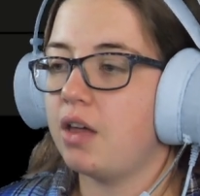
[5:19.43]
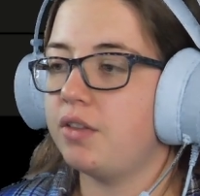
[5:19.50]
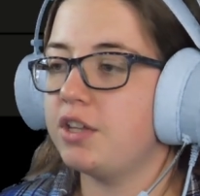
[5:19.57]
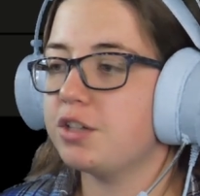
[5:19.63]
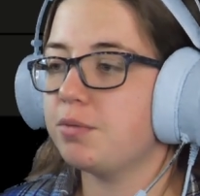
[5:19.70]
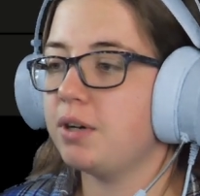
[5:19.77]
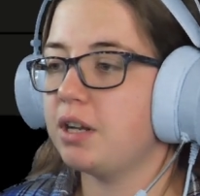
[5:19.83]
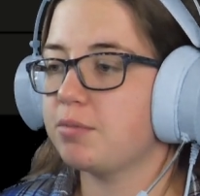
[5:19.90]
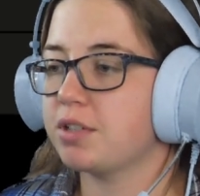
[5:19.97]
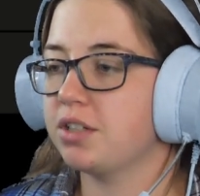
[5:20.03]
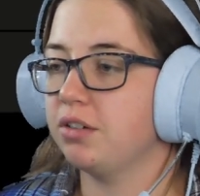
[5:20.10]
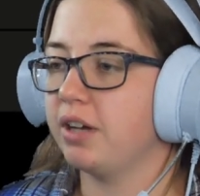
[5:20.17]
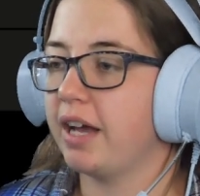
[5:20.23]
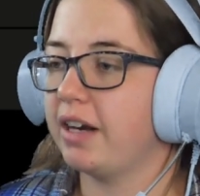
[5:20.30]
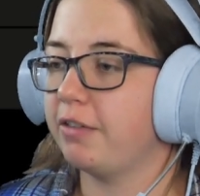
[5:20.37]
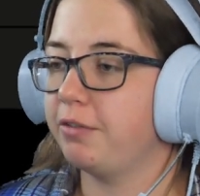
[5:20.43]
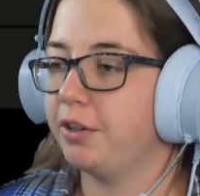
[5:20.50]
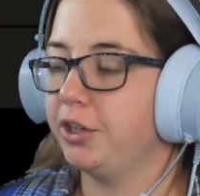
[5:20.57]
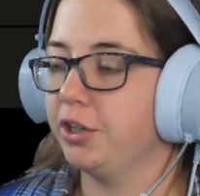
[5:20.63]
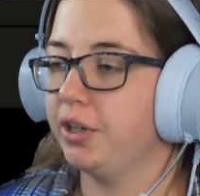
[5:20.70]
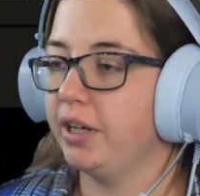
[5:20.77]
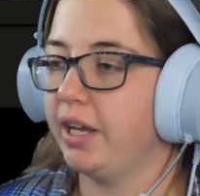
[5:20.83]
this one I'm still kind of
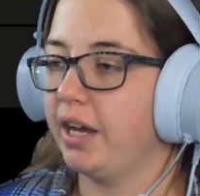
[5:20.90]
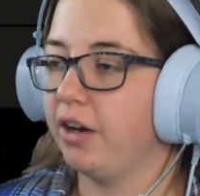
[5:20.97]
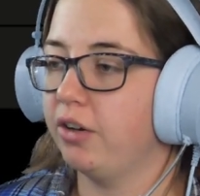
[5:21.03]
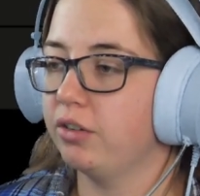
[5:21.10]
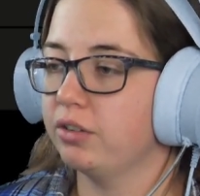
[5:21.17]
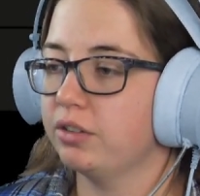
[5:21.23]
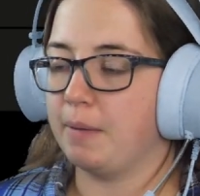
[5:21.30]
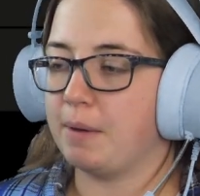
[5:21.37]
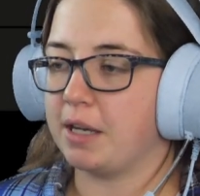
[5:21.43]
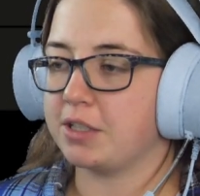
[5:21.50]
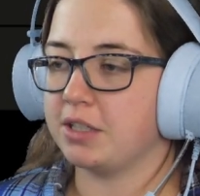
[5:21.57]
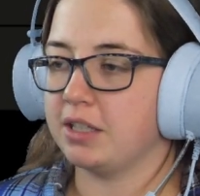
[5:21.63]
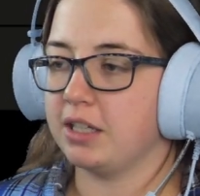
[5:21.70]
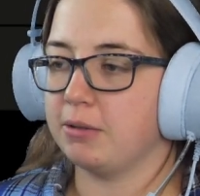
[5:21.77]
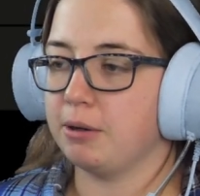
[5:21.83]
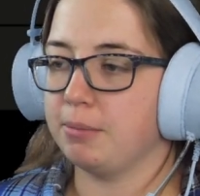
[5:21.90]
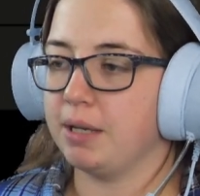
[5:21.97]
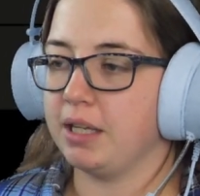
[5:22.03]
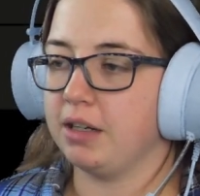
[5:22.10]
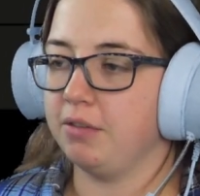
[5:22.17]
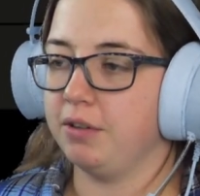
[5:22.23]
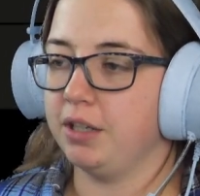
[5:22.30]
figuring out. I'm actually thinking about
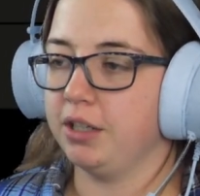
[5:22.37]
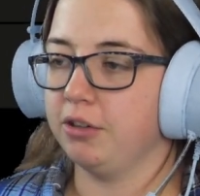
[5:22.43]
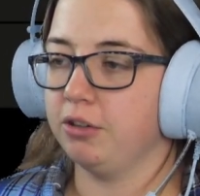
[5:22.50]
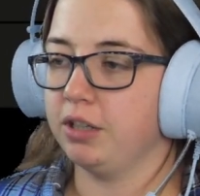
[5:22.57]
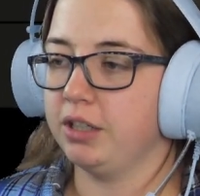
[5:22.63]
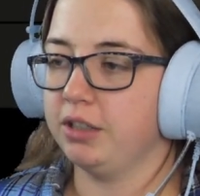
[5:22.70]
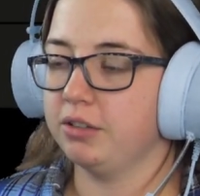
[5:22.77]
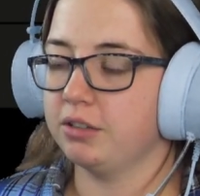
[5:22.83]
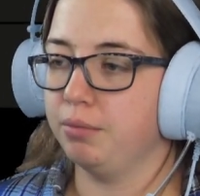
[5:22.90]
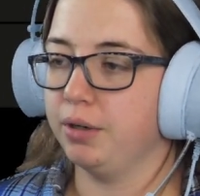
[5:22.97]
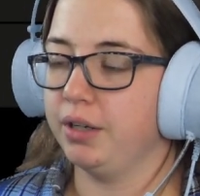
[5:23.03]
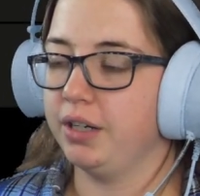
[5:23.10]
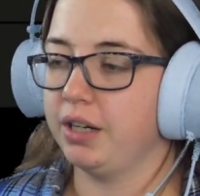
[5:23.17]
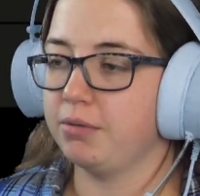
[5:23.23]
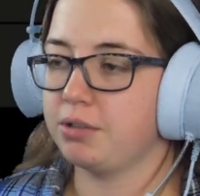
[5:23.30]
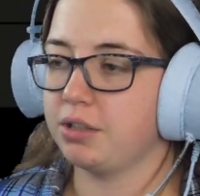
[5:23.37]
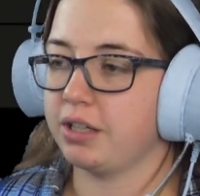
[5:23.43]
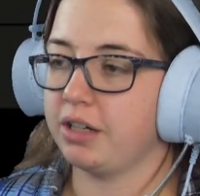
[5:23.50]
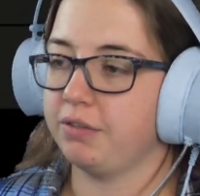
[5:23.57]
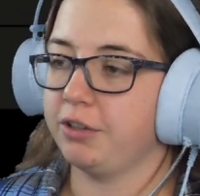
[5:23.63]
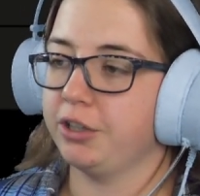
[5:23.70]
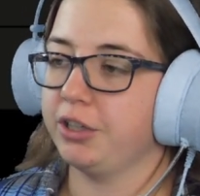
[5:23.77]
making a video on it, but I'm still
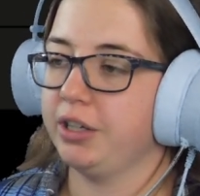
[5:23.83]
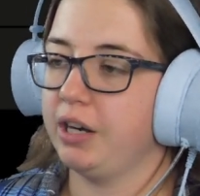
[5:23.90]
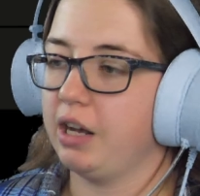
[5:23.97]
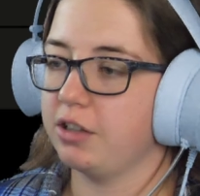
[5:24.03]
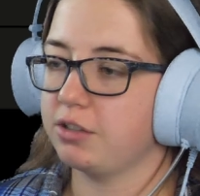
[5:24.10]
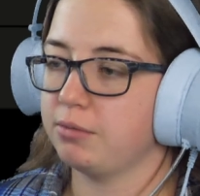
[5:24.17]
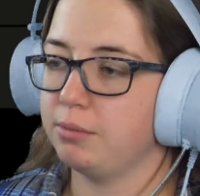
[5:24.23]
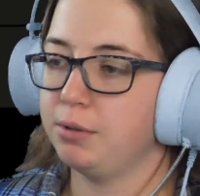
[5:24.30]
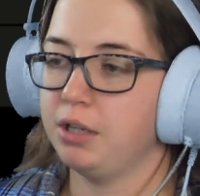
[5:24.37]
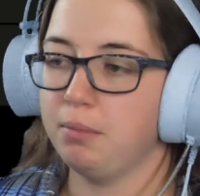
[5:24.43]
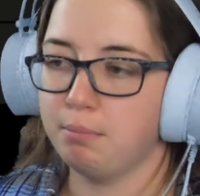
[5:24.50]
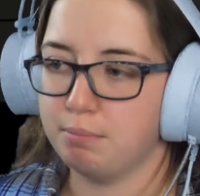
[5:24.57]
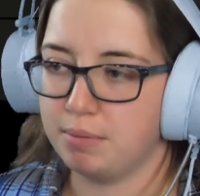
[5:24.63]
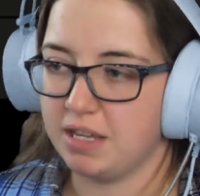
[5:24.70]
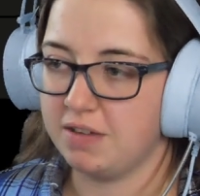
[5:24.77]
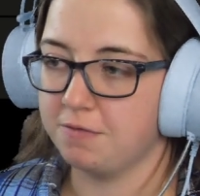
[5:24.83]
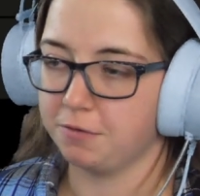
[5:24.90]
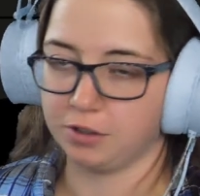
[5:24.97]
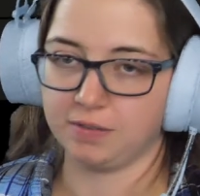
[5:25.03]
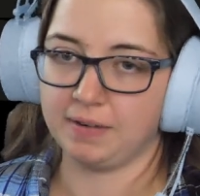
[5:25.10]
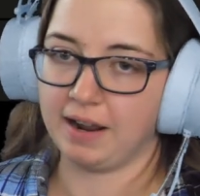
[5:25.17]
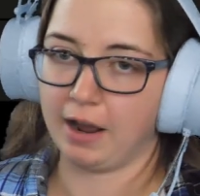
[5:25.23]
kind of figuring it out. So I'm gonna put it in B
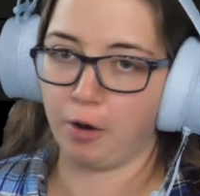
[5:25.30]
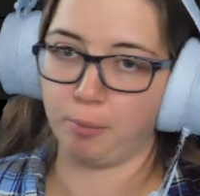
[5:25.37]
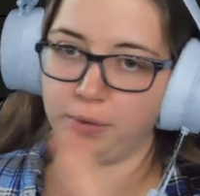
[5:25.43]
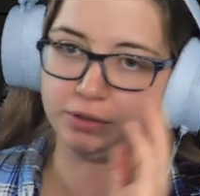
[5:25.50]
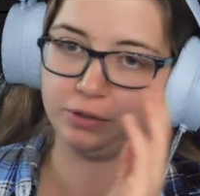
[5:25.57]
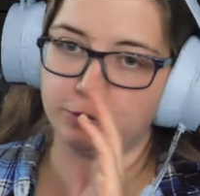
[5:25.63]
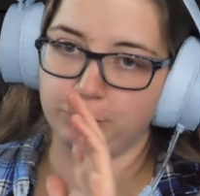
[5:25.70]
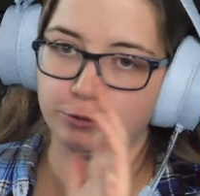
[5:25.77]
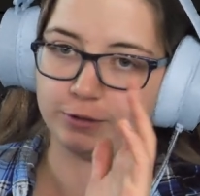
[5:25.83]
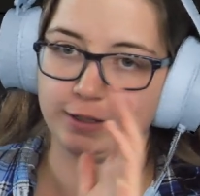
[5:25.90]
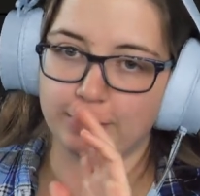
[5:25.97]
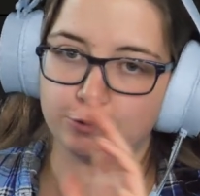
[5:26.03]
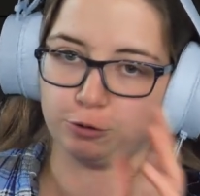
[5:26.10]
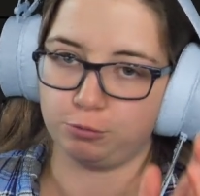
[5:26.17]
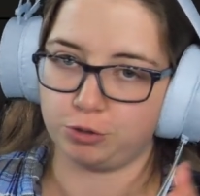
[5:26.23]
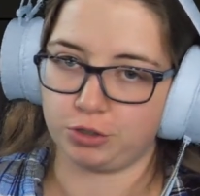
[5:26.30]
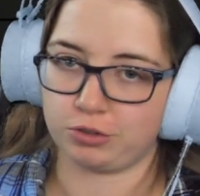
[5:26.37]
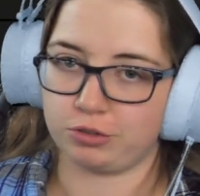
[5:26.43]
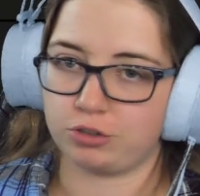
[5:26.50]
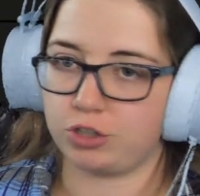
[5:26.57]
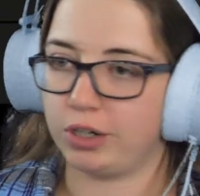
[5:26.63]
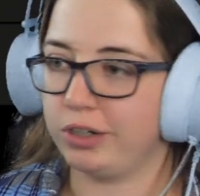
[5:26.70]
for now, but this is like subject
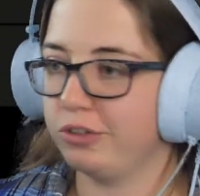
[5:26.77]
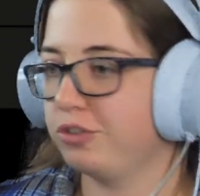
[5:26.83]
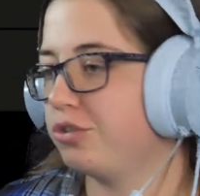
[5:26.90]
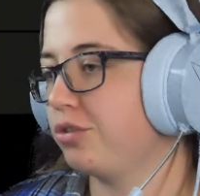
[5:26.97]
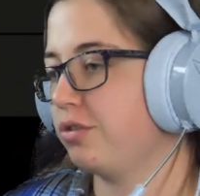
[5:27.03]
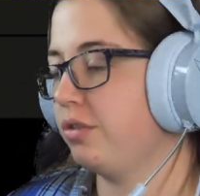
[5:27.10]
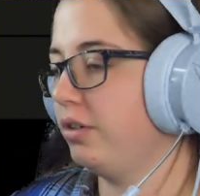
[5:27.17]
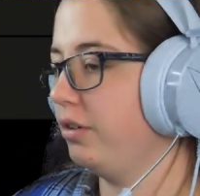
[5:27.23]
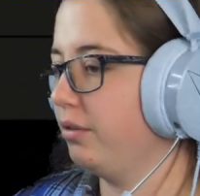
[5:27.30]
to change.